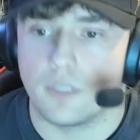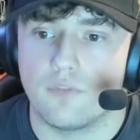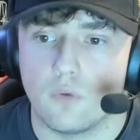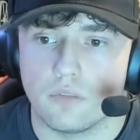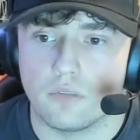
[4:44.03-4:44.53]
or
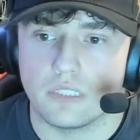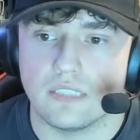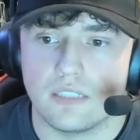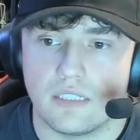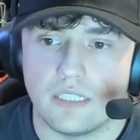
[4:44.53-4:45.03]
4
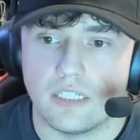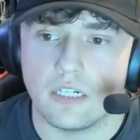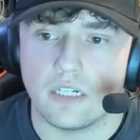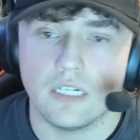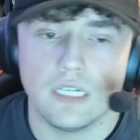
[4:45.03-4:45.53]
releasing a
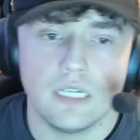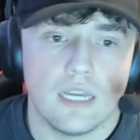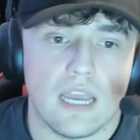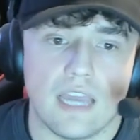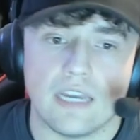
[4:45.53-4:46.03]
year,
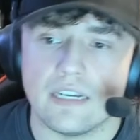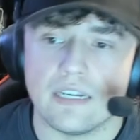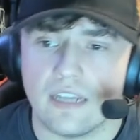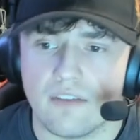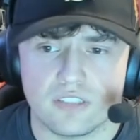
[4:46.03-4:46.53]

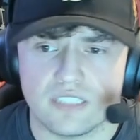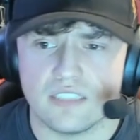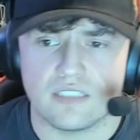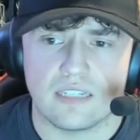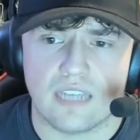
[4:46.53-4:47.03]
and ever
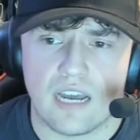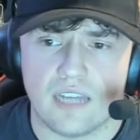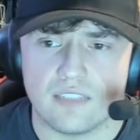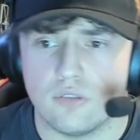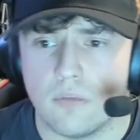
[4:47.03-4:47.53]
since it
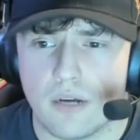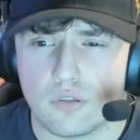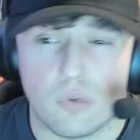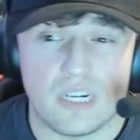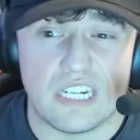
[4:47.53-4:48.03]
got to
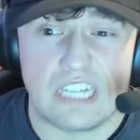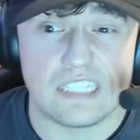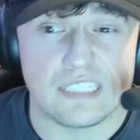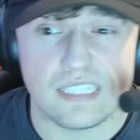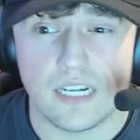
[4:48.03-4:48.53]
about
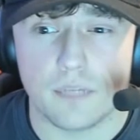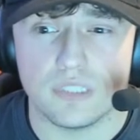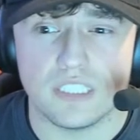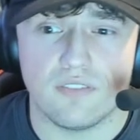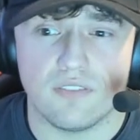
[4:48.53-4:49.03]
2019, I
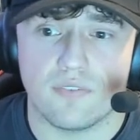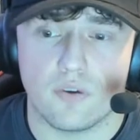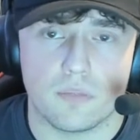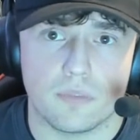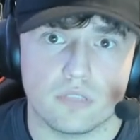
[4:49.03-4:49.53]
believe, they've
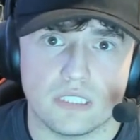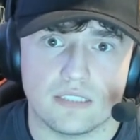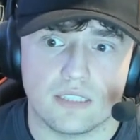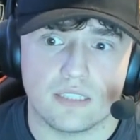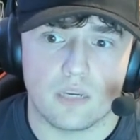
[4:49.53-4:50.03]
only been
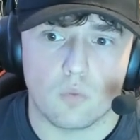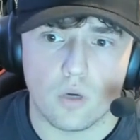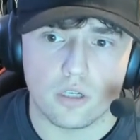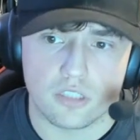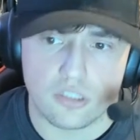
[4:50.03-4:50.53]
releasing like
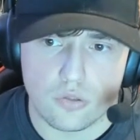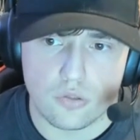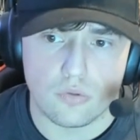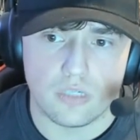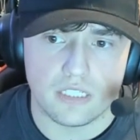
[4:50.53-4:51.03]
1 or
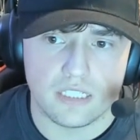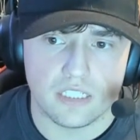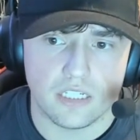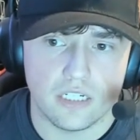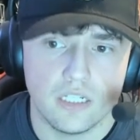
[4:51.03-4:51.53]
2 a
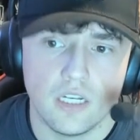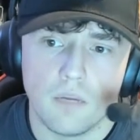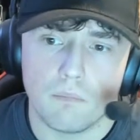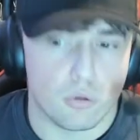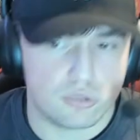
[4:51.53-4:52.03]
year,
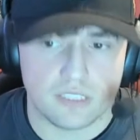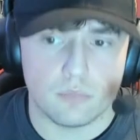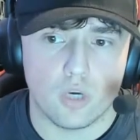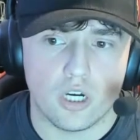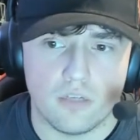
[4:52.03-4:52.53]
mostly
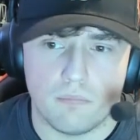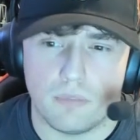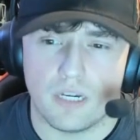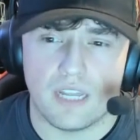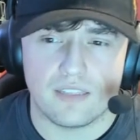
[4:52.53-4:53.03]
1,
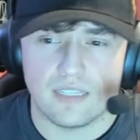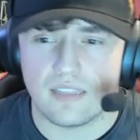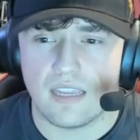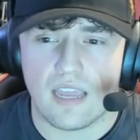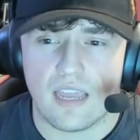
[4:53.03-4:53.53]
but I think
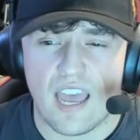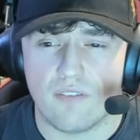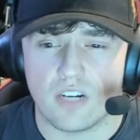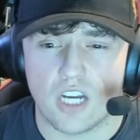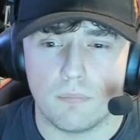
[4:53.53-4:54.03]
they
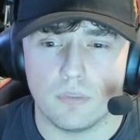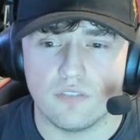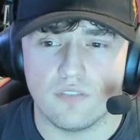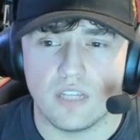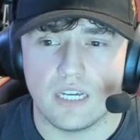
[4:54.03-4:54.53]
have a
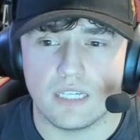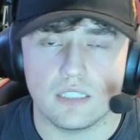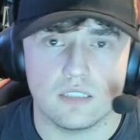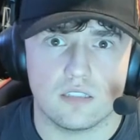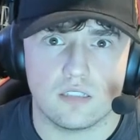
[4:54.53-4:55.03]
couple of like
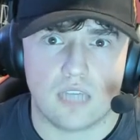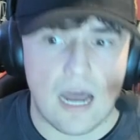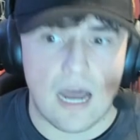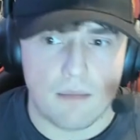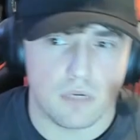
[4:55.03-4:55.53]

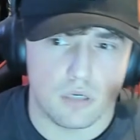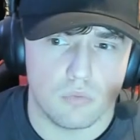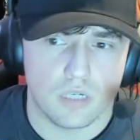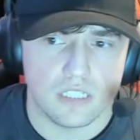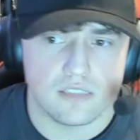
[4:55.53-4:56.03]
combo
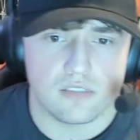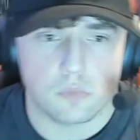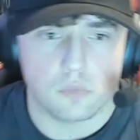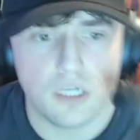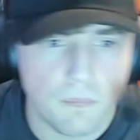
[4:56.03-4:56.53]
ones
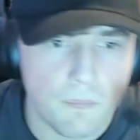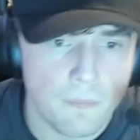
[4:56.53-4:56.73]
as well.